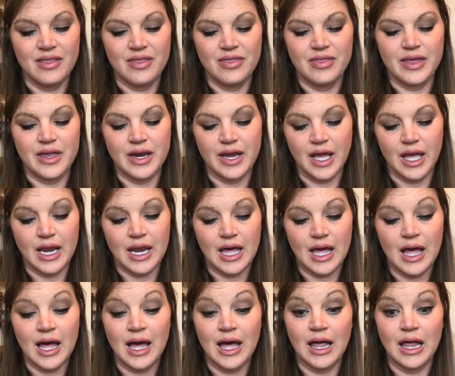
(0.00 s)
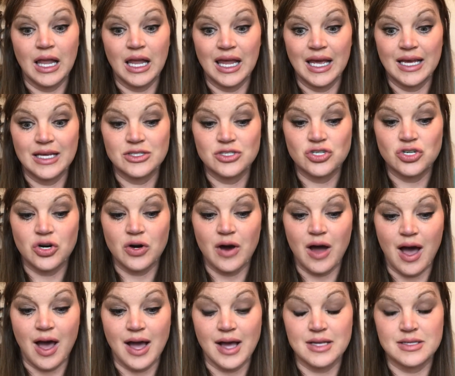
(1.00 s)
The Nana glanced her
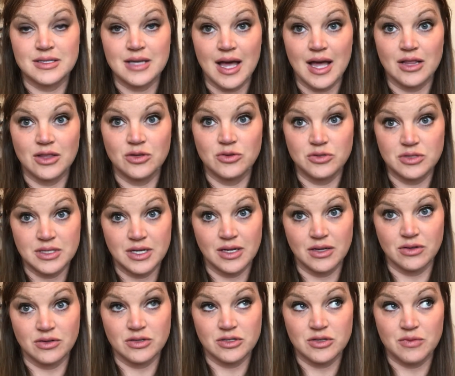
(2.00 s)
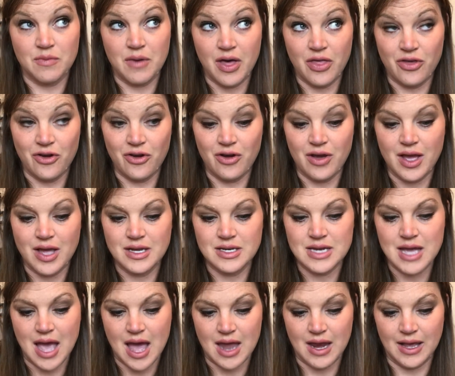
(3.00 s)
eyes at Lucille's mother and
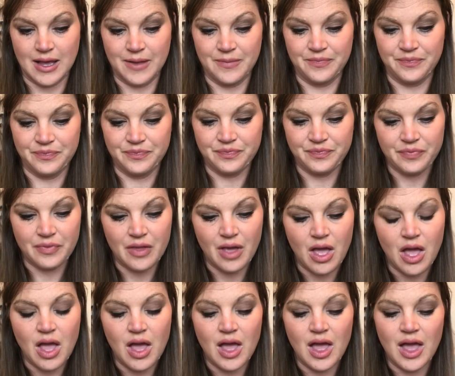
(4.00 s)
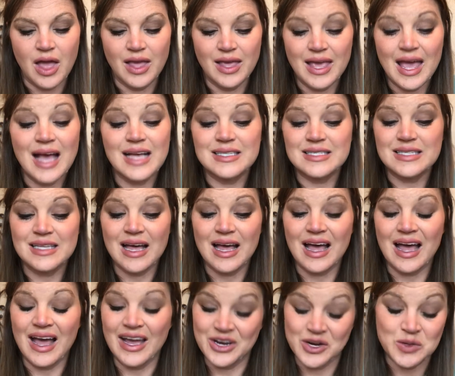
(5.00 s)
daddy. Yes,
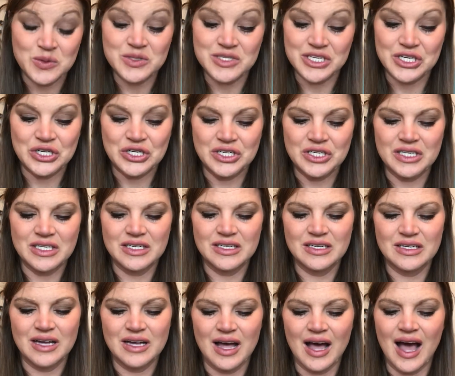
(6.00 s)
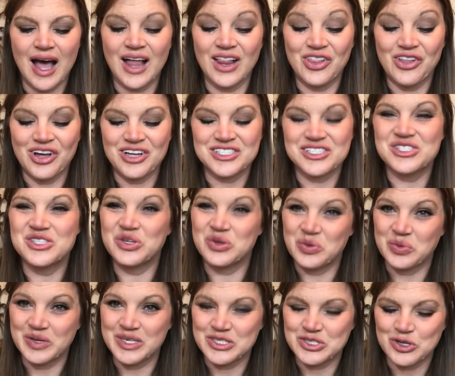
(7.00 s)
I know, dear. I lost the
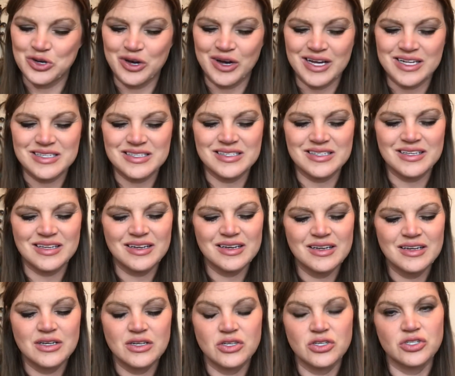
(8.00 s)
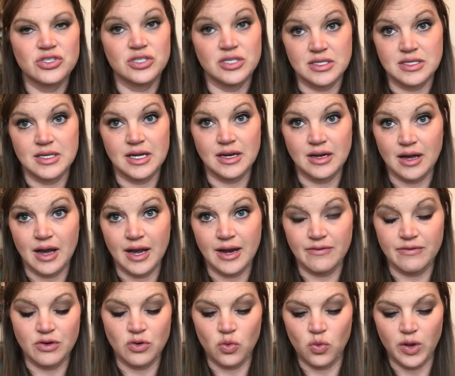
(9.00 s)
coin toss, she said, kind
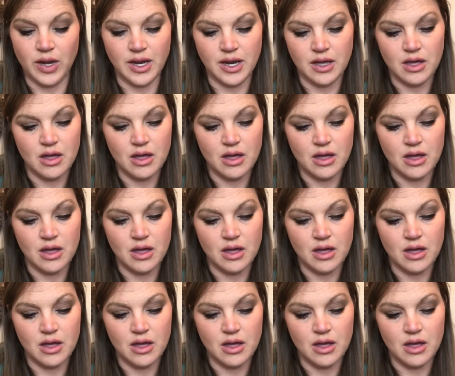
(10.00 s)
of annoyed.